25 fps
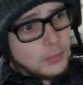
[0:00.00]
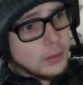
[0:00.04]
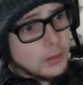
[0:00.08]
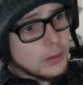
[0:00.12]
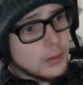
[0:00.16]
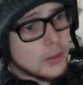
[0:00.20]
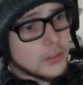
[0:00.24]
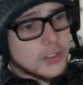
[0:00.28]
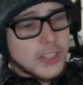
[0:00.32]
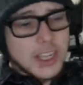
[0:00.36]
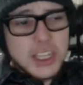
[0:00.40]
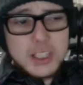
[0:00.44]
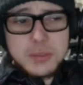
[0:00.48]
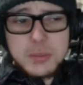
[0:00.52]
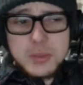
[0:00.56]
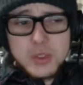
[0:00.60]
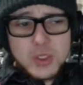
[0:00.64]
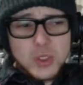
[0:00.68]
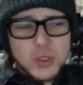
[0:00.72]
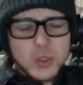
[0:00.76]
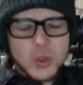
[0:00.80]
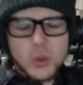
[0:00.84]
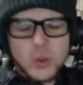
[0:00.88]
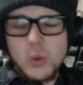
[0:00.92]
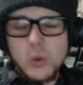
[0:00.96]
Now Desmond's
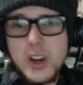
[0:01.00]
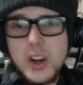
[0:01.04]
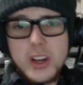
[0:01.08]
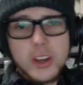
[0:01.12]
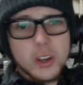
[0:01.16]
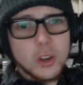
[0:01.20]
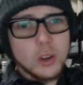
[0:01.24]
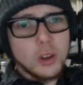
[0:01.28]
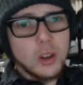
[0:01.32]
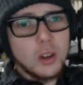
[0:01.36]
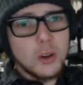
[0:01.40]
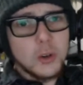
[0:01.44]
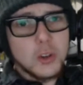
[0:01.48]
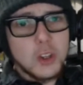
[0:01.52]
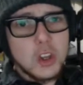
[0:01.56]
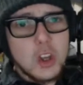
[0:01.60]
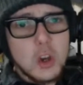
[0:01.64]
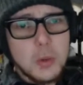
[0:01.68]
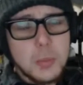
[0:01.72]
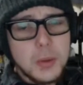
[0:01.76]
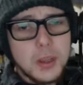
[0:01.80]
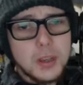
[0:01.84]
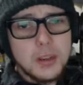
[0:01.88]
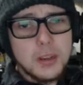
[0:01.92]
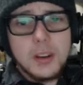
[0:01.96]
just a regular old
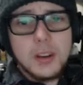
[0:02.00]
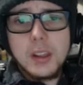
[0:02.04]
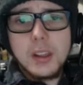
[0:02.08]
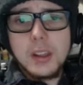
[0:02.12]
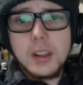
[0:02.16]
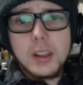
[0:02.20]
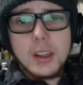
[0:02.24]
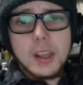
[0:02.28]
human.